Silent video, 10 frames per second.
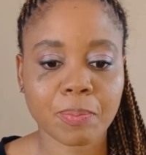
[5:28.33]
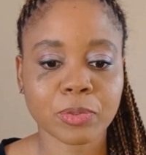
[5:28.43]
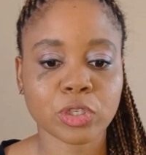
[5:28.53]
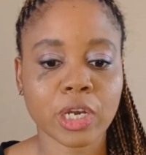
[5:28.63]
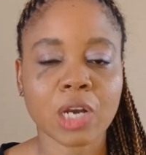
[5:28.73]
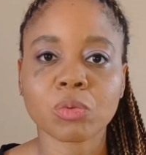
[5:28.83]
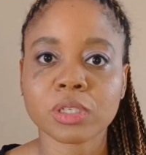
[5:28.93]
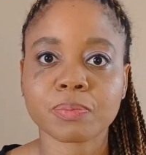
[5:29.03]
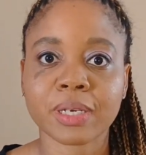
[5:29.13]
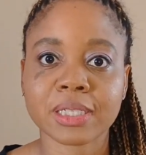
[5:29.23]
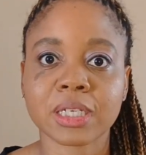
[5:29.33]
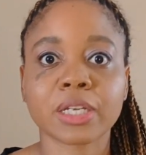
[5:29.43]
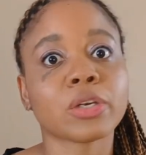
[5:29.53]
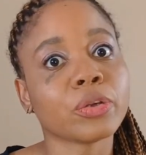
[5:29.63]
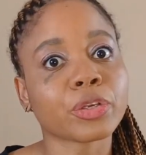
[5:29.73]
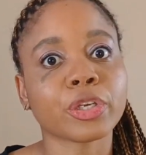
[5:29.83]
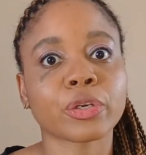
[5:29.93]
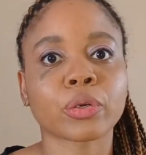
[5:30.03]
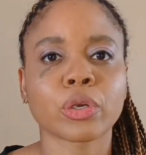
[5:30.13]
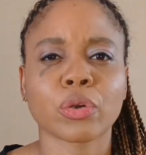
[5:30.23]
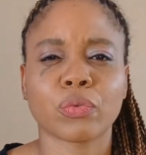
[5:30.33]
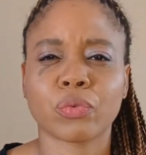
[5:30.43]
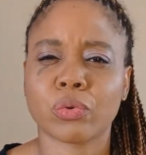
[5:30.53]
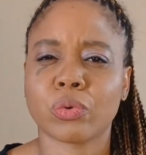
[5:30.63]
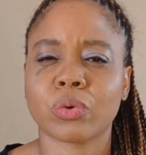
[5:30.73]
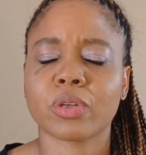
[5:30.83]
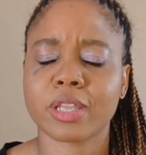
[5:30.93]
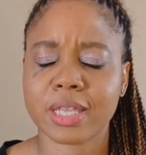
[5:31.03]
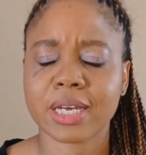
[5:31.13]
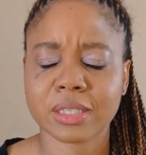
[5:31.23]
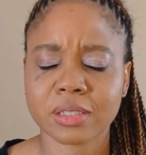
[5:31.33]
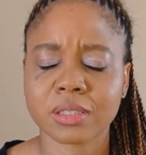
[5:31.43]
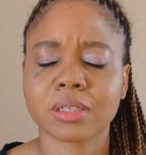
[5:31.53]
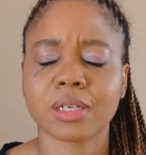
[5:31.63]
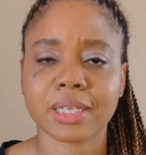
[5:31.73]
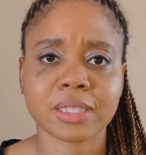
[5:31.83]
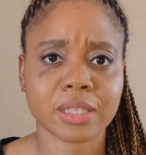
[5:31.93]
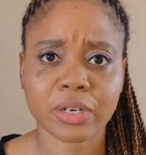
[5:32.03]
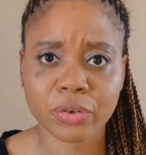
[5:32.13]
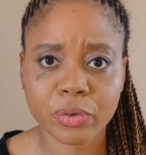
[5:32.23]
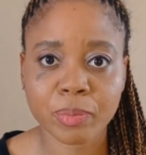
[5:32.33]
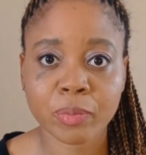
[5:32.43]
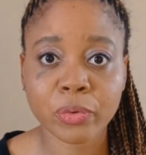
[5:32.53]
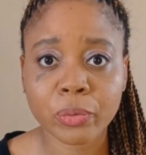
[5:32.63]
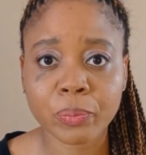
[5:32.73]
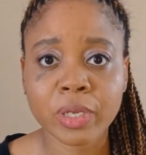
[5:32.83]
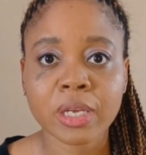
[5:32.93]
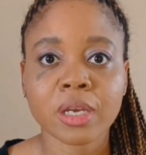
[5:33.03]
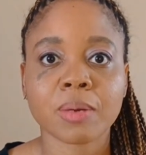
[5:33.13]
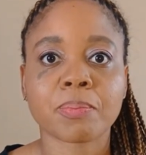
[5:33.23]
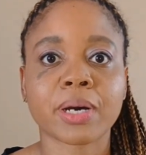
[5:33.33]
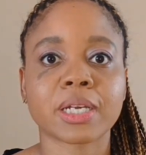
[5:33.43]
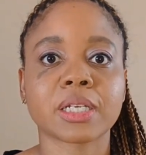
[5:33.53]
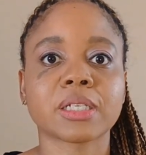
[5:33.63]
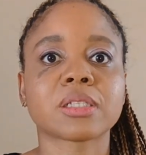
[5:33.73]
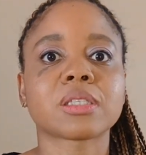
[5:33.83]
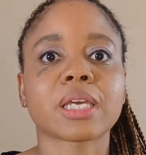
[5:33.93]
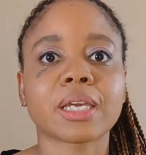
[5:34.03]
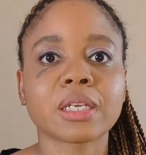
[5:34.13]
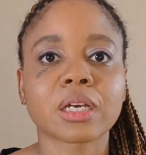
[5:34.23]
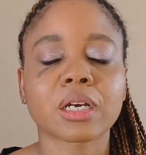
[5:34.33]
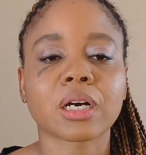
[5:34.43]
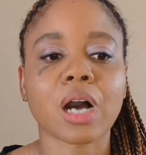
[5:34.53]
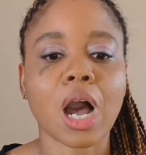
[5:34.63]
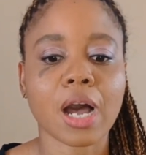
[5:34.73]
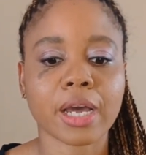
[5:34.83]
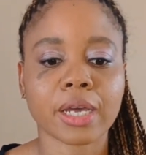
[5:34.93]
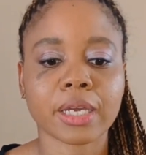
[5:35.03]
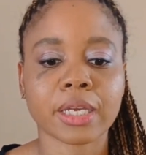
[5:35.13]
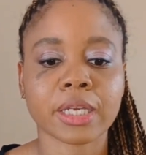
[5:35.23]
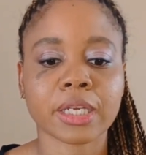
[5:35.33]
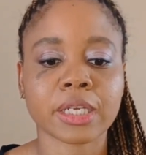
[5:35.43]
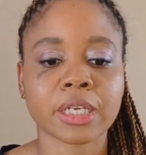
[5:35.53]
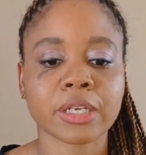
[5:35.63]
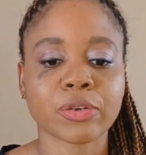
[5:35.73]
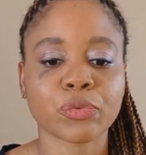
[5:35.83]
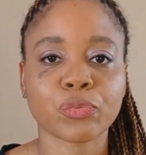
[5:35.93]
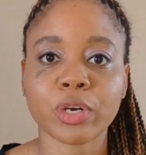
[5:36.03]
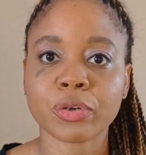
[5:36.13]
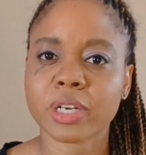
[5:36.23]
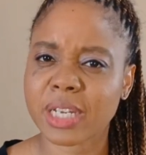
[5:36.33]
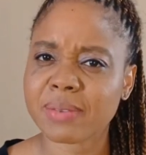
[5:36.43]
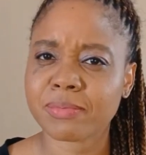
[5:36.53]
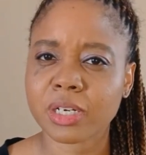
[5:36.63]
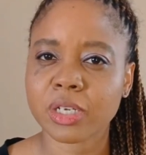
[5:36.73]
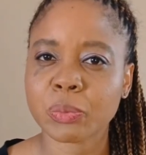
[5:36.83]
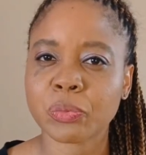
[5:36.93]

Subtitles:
So I was basically looking for that letter that I wrote my mom. But instead, I found an envelope